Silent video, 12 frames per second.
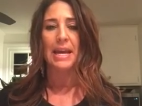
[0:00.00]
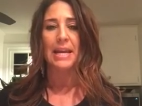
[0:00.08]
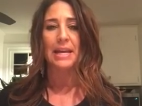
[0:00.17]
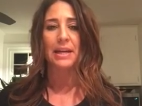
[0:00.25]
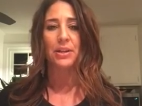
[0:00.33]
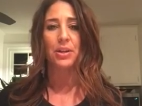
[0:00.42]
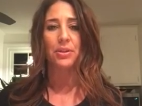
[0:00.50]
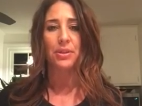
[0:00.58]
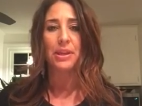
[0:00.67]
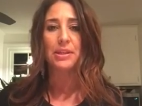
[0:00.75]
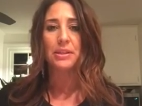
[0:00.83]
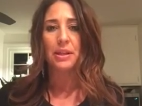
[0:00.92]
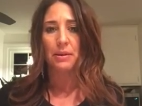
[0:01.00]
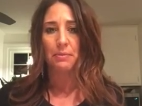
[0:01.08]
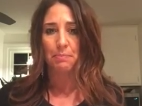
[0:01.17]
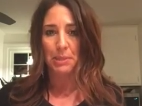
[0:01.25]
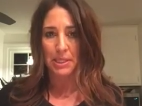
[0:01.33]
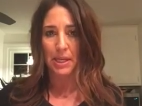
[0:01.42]
And this
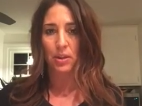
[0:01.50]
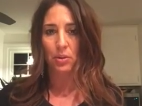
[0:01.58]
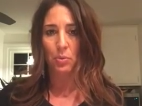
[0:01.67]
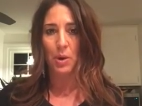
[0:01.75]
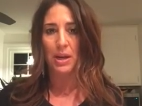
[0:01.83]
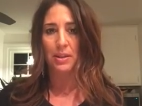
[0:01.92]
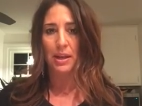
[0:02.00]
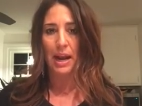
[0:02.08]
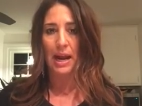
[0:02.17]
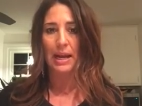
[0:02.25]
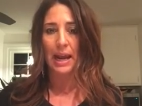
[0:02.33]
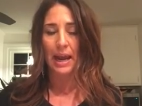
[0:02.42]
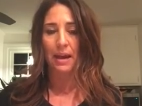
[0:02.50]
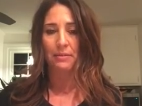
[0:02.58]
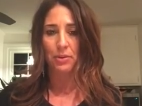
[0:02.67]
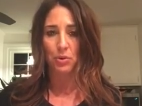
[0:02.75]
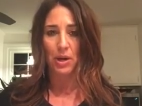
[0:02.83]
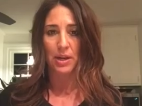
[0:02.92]
particular way that I
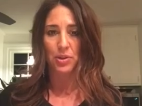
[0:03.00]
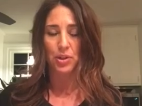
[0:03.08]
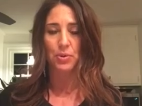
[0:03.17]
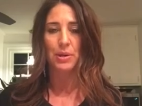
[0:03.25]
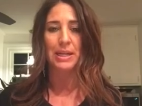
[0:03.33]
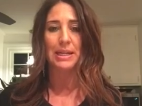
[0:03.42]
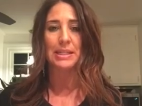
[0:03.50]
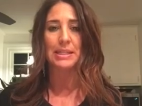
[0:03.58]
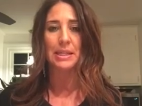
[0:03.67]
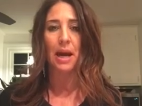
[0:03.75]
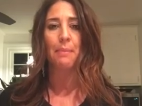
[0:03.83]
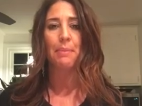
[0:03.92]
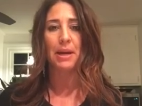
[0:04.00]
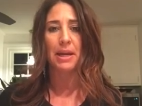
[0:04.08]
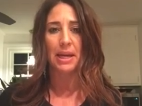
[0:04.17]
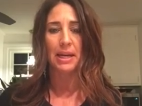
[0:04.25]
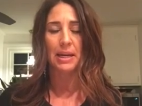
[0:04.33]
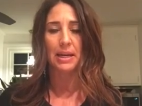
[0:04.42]
have you guys doing it is not by
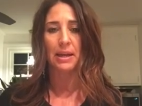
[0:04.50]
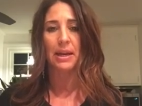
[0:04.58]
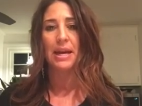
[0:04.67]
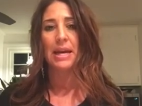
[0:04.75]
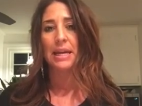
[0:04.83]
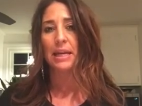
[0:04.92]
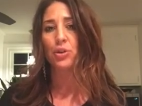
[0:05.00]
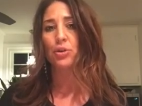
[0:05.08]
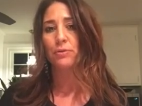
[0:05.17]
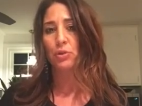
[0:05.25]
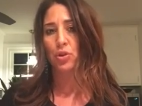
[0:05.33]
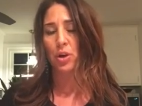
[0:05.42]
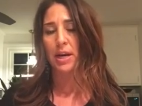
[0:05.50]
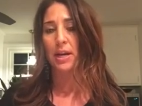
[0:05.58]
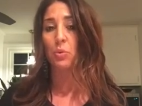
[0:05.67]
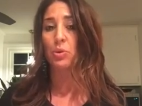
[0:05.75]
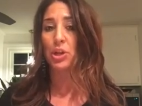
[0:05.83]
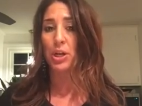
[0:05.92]
hitting interval
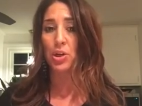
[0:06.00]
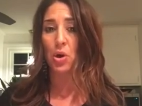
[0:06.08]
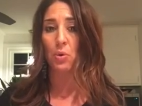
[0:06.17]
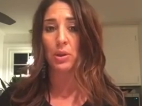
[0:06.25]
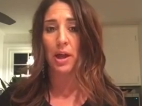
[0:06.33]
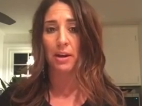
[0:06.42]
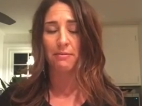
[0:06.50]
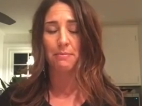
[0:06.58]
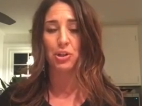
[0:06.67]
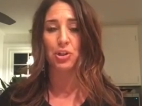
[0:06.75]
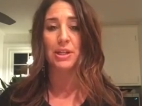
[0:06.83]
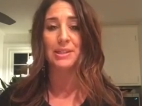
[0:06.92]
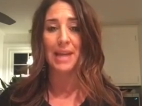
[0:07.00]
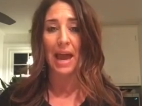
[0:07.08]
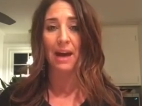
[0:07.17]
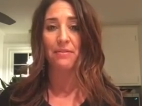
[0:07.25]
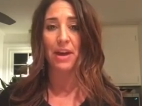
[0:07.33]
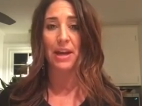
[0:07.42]
training, which I know a lot of machines
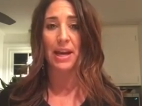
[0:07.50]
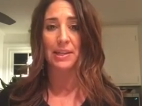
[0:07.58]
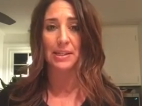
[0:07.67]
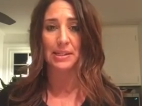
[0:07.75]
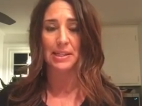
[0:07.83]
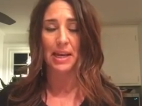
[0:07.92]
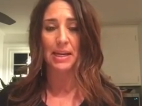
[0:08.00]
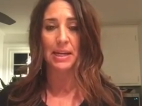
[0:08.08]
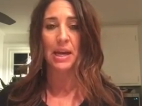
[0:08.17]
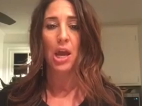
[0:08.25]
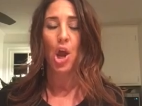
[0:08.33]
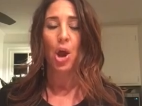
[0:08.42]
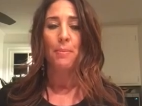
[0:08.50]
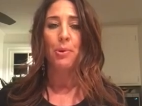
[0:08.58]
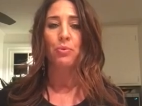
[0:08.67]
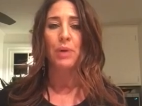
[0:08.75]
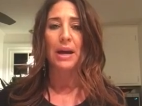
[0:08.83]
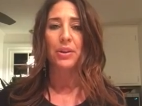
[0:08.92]
have that as a setting,
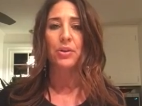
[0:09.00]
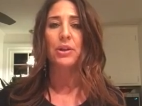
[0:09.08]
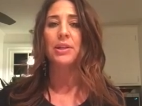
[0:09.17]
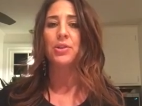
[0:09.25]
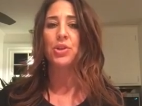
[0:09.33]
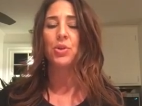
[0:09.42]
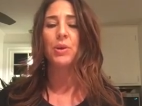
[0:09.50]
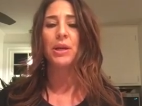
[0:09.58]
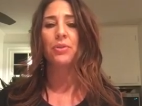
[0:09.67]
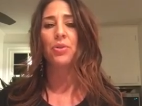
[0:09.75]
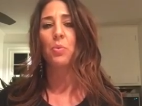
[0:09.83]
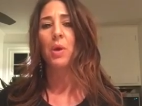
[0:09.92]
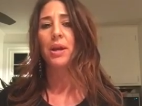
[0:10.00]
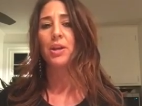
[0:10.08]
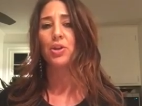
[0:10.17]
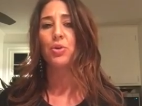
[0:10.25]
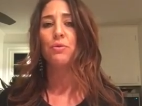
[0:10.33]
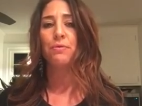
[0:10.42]
but rather it's doing it the way
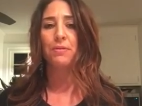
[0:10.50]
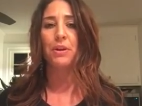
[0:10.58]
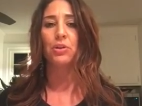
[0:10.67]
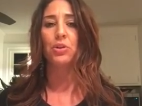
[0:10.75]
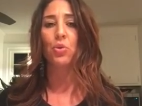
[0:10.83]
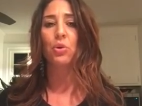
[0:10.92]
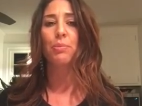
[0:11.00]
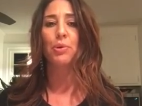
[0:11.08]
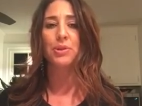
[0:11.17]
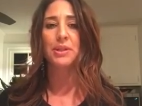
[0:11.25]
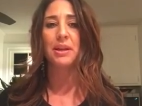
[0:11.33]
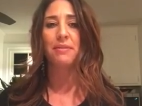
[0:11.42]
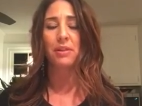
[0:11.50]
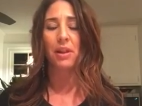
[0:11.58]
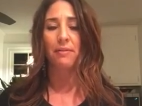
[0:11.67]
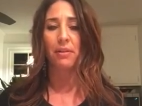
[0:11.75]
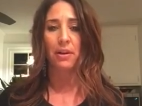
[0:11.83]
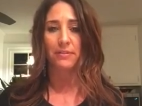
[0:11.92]
you feel, your perceived
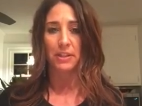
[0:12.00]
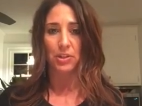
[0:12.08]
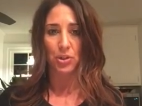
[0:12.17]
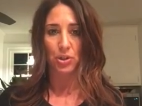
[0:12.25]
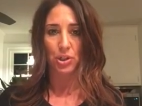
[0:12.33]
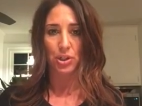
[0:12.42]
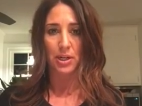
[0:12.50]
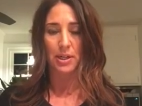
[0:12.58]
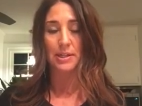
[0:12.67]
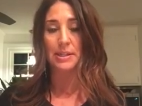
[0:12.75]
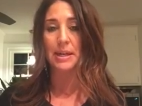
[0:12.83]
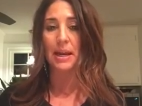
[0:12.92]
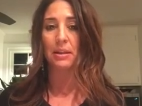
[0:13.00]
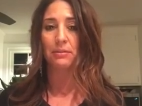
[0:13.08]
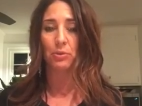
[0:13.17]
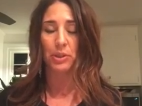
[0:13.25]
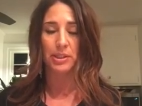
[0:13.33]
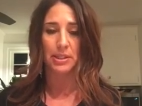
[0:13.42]
level of exertion on a scale of
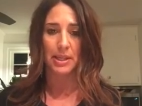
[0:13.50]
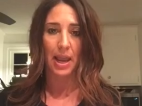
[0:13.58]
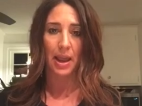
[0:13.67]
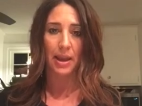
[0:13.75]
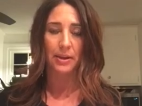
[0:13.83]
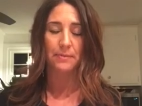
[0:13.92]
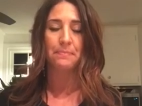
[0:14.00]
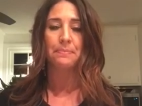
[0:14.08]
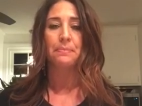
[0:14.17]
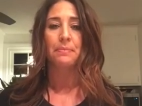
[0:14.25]
1 to 10,